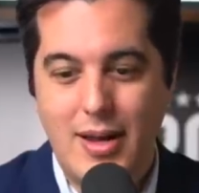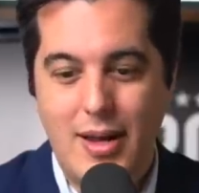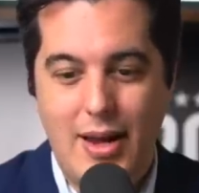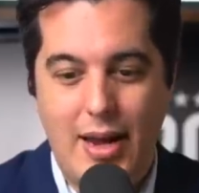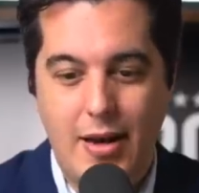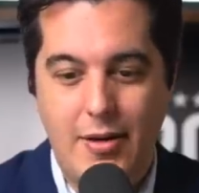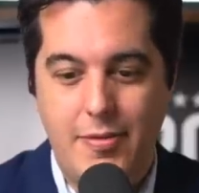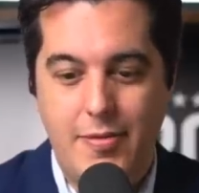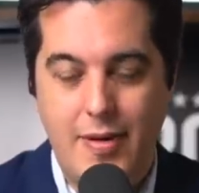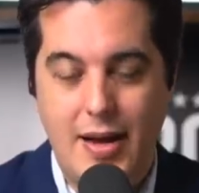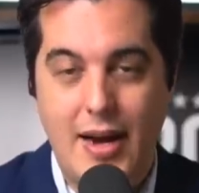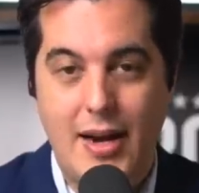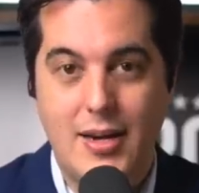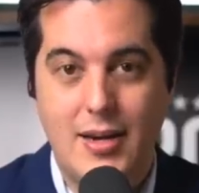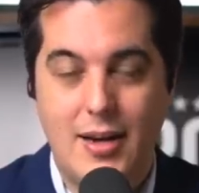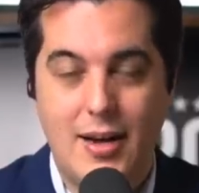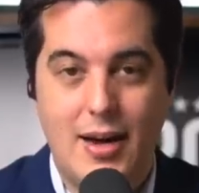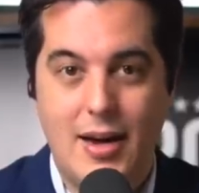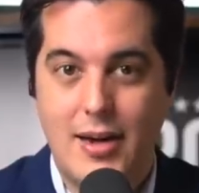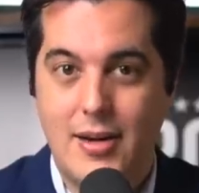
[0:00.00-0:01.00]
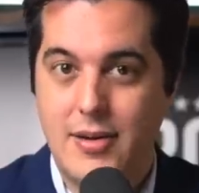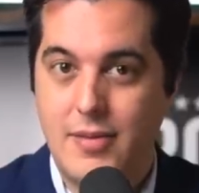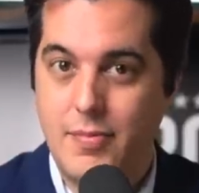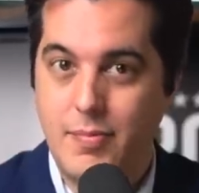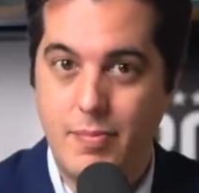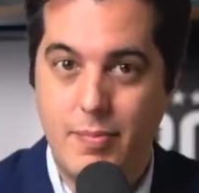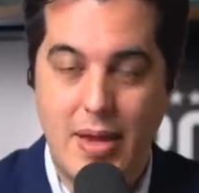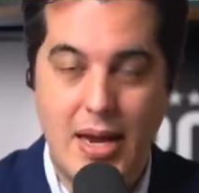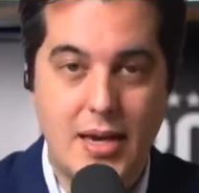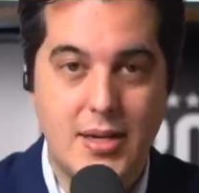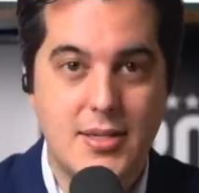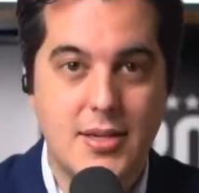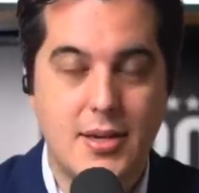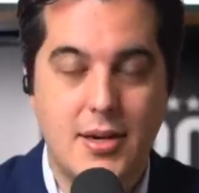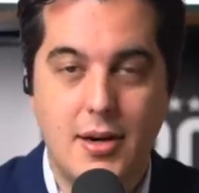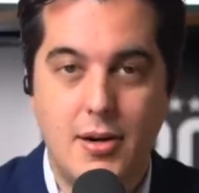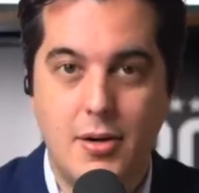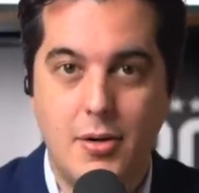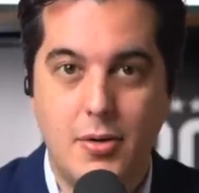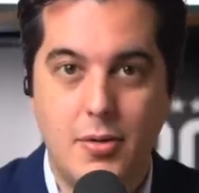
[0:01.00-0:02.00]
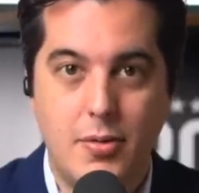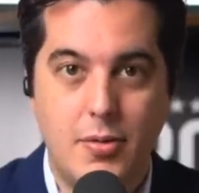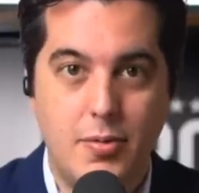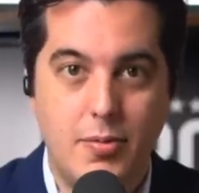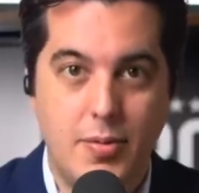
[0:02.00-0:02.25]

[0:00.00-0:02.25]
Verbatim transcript: In fact, not Mexico,